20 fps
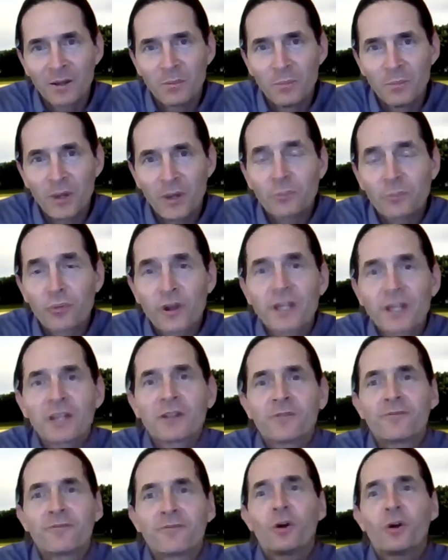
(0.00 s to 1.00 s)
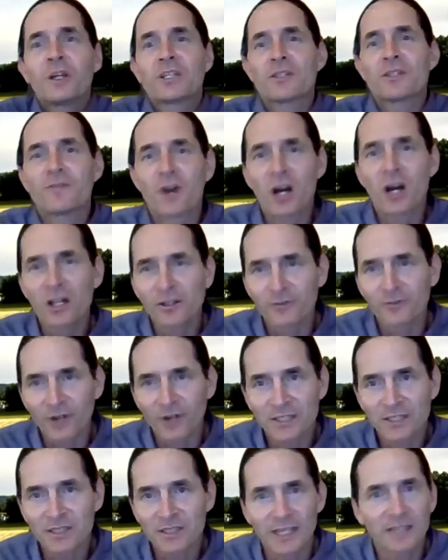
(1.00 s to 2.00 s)
but bringing the voice of all of
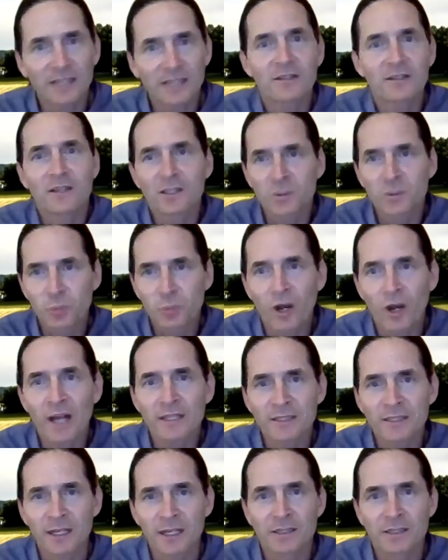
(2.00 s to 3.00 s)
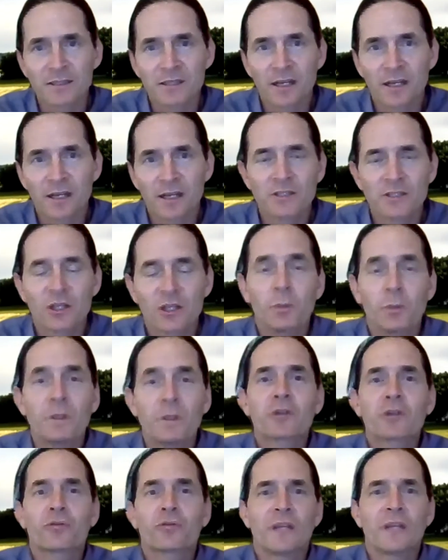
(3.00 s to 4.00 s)
us into this process so that we
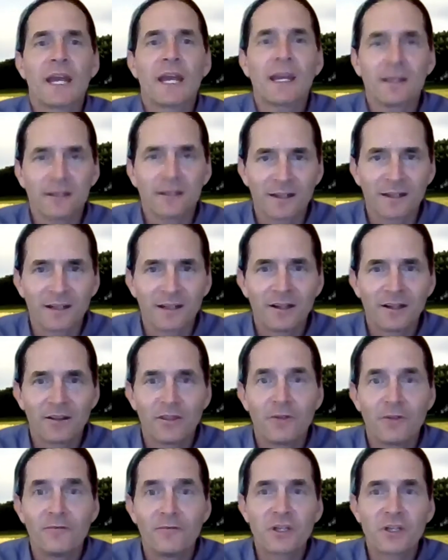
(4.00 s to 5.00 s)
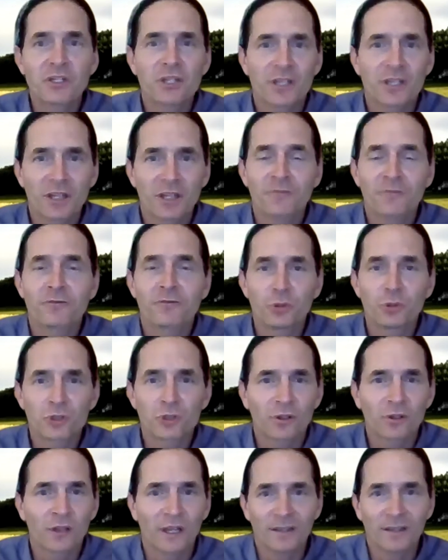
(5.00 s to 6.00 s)
create the vision and the
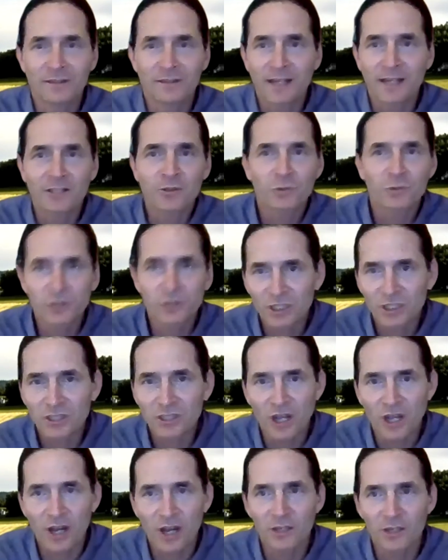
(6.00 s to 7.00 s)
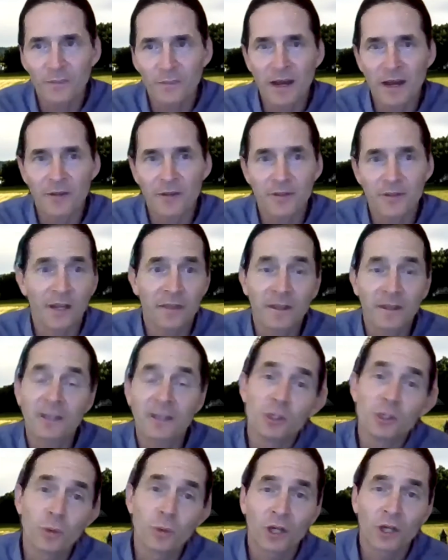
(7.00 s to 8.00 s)
future that Dennis was just talking about, that I think
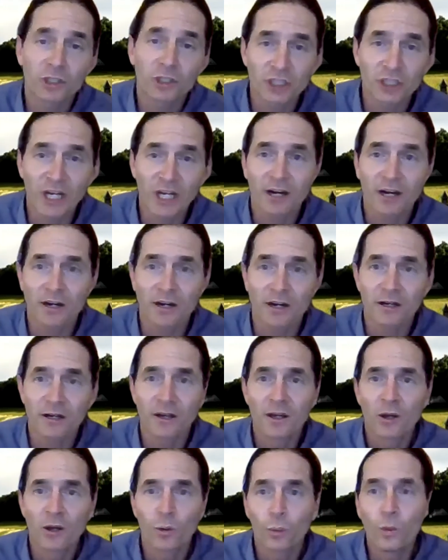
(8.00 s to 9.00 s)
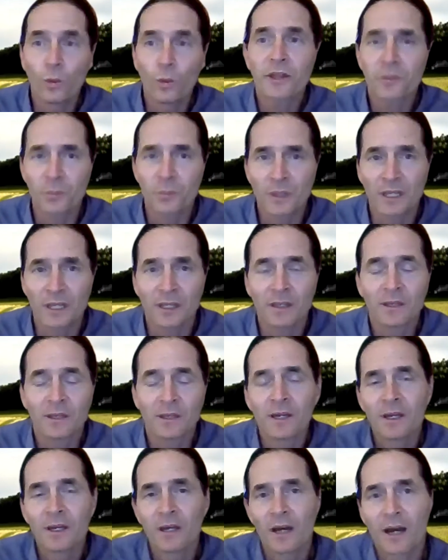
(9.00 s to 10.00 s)
you all share with me.
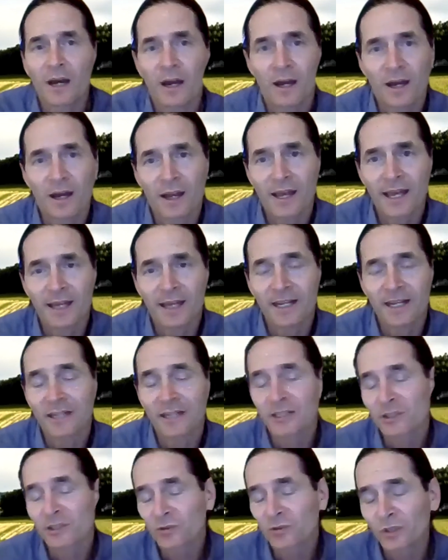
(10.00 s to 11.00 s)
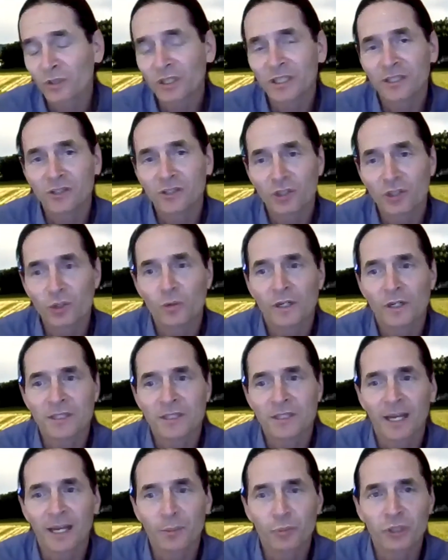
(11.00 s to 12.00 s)
And I just really do want to say
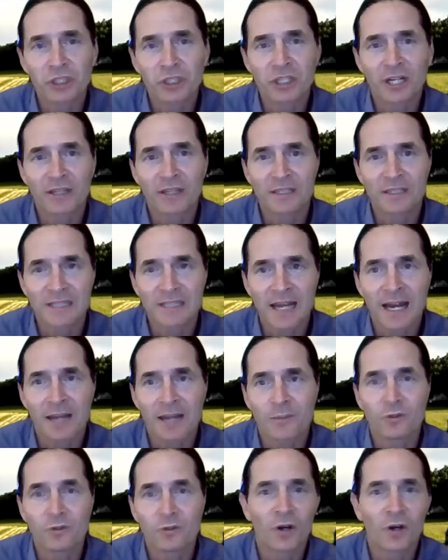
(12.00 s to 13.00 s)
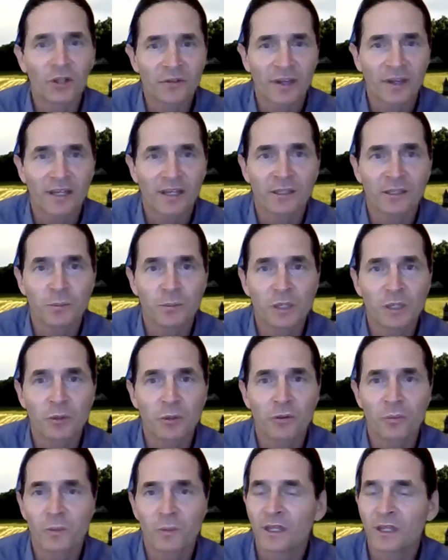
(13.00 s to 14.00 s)
I appreciate the time you've all taken to be
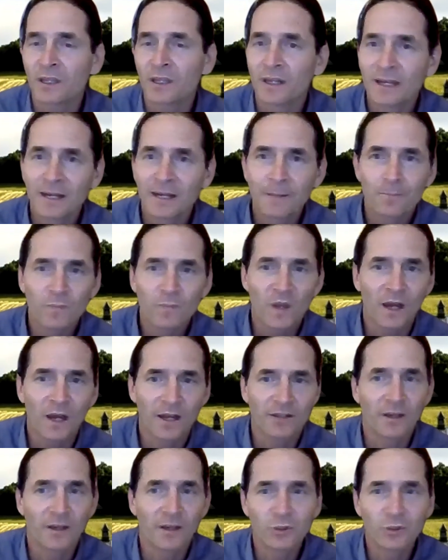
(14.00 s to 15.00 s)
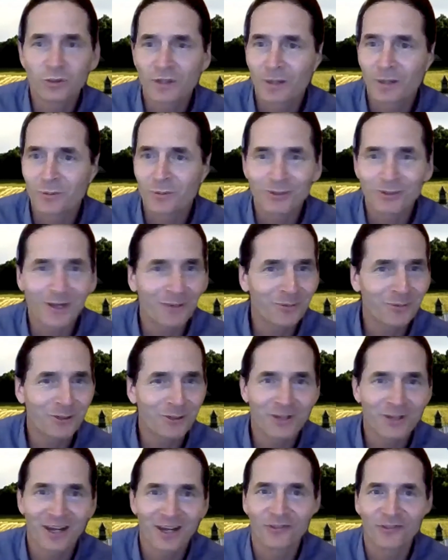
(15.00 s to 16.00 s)
with me.
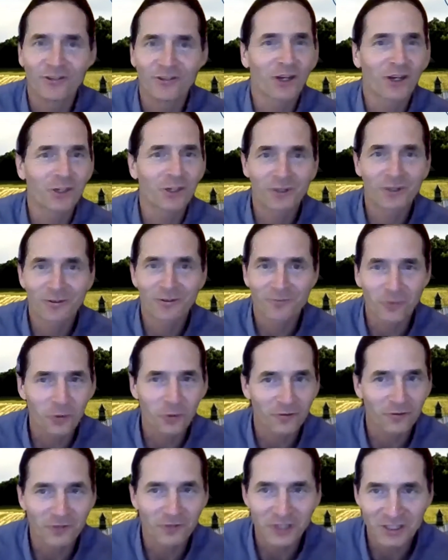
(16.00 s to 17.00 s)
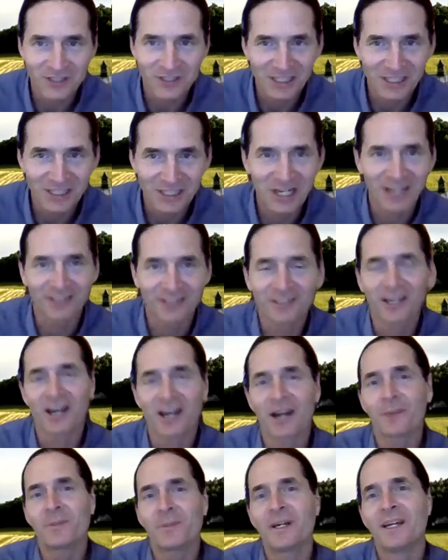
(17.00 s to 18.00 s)

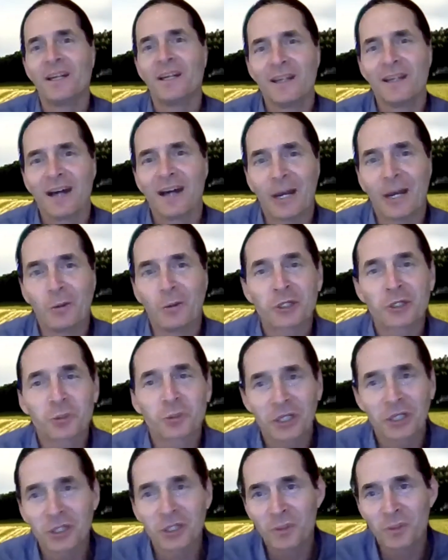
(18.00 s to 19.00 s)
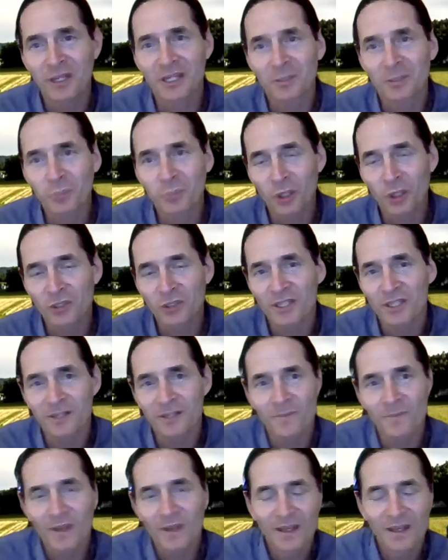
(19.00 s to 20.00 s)
www.zuckerman4vt.com. I wish we could be in person.
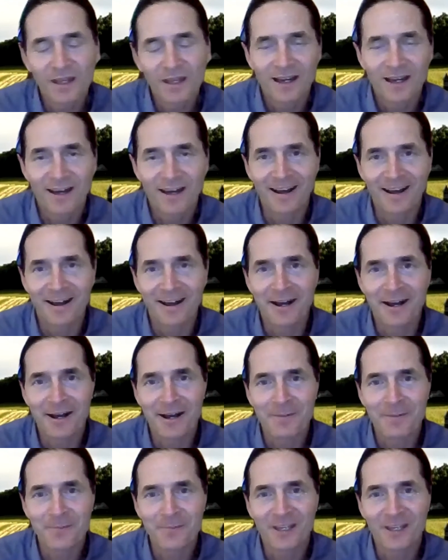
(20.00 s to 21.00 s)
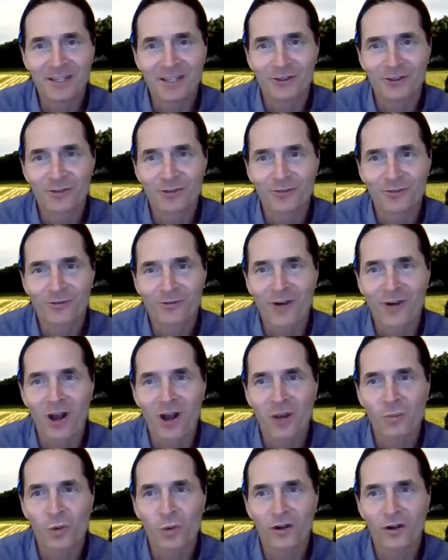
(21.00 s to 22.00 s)
It is far
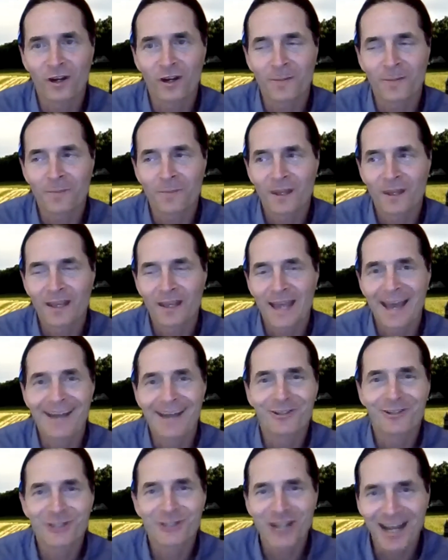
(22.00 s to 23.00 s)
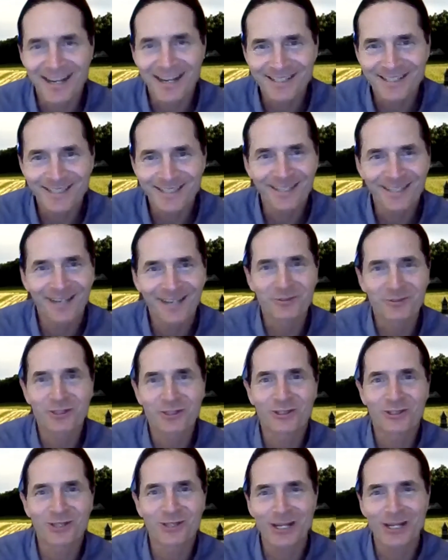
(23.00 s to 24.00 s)
more energizing. I'm sure
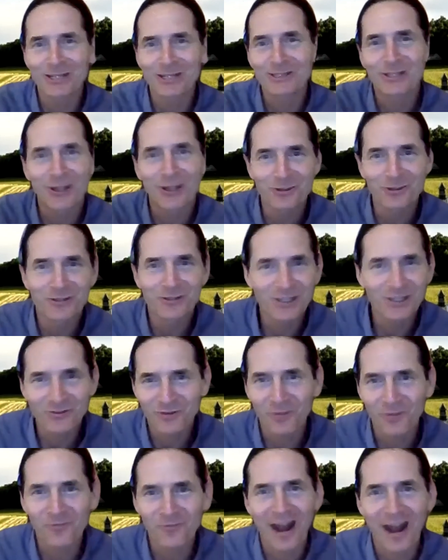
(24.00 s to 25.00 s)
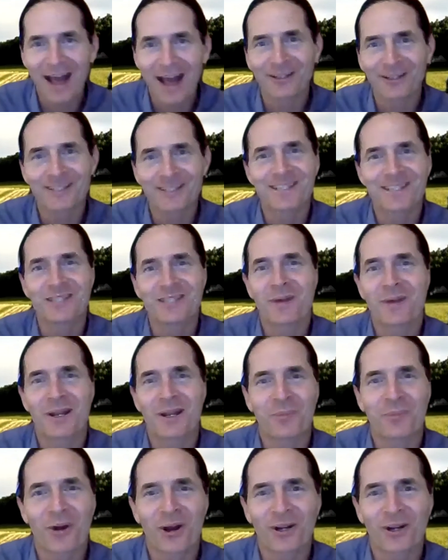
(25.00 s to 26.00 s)
Dennis knows this from rallies he's been a
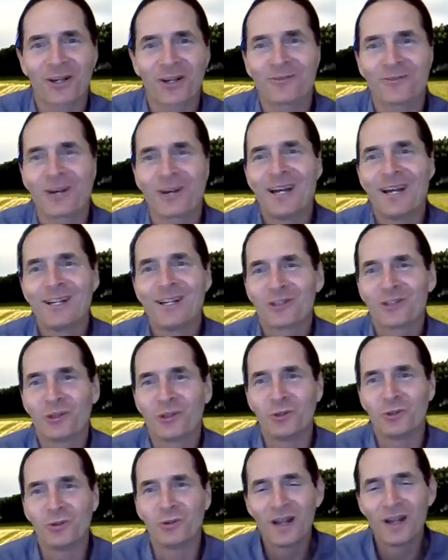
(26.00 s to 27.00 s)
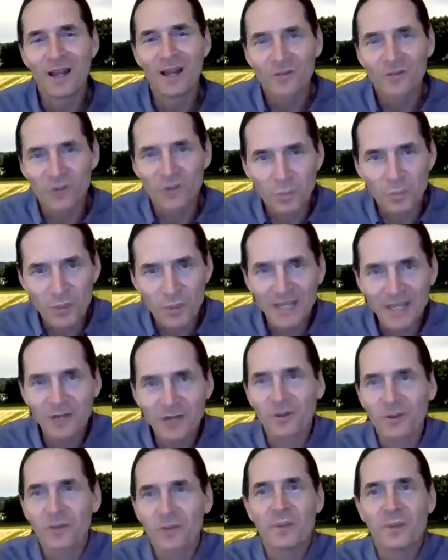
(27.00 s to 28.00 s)
part of, to be
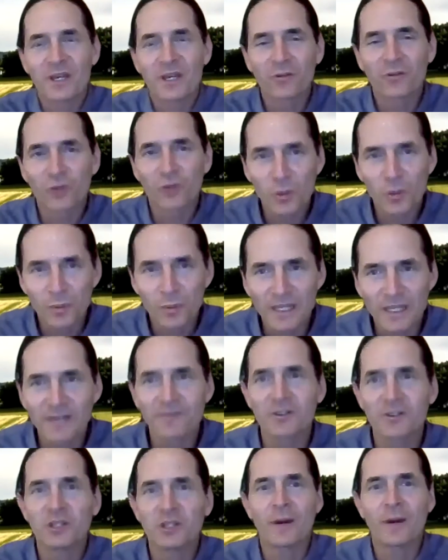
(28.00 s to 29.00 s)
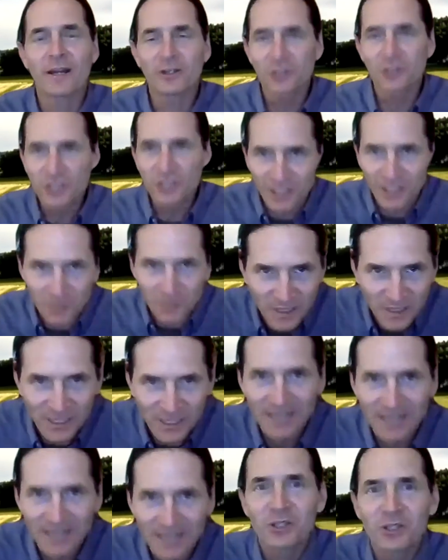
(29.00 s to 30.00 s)
with a big group, giving you energy and me
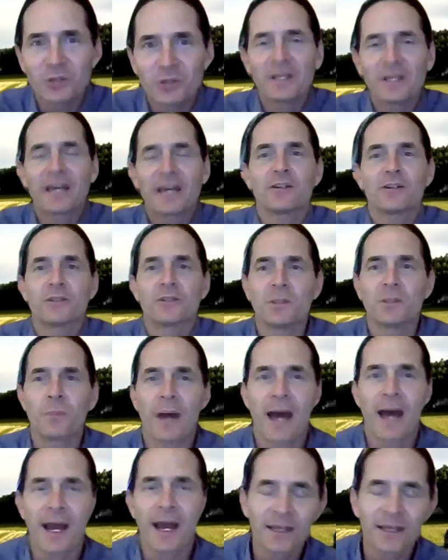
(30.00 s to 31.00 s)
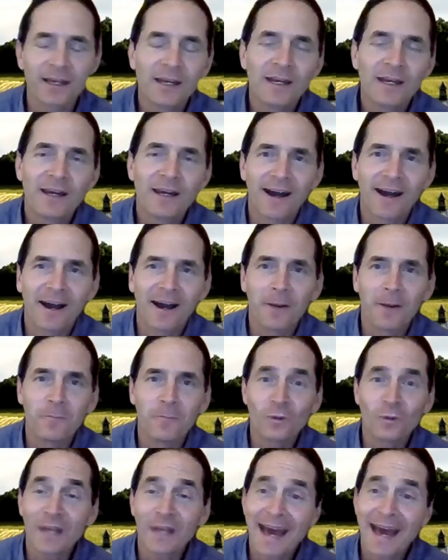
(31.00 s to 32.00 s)
giving you the energy back.
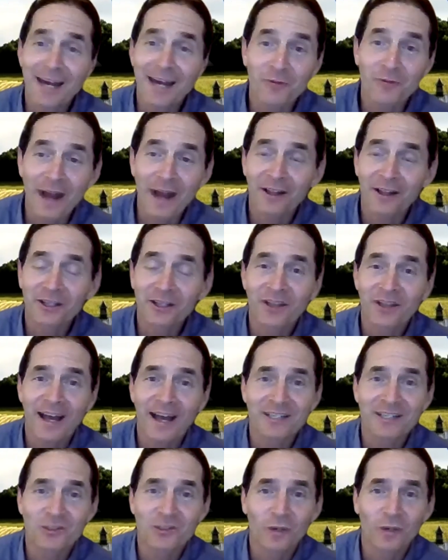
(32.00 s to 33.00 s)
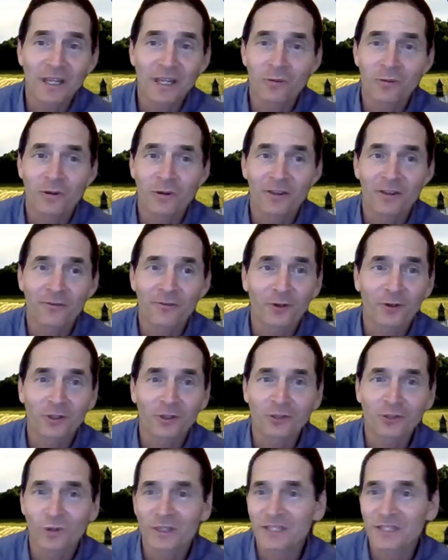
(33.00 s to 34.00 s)
We had a rally last week, one of the first
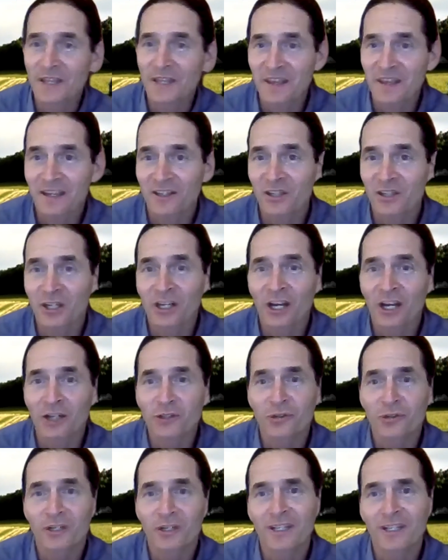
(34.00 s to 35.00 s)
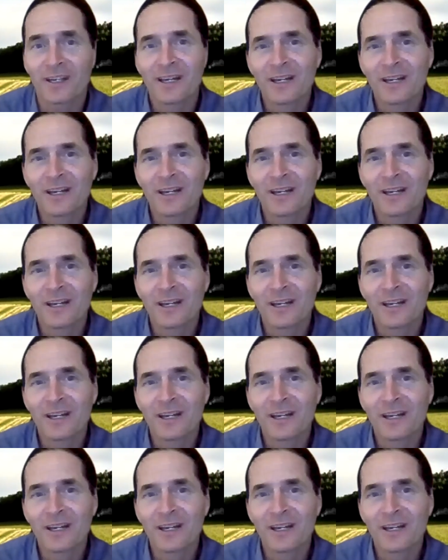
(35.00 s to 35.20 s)
ones I think in the country,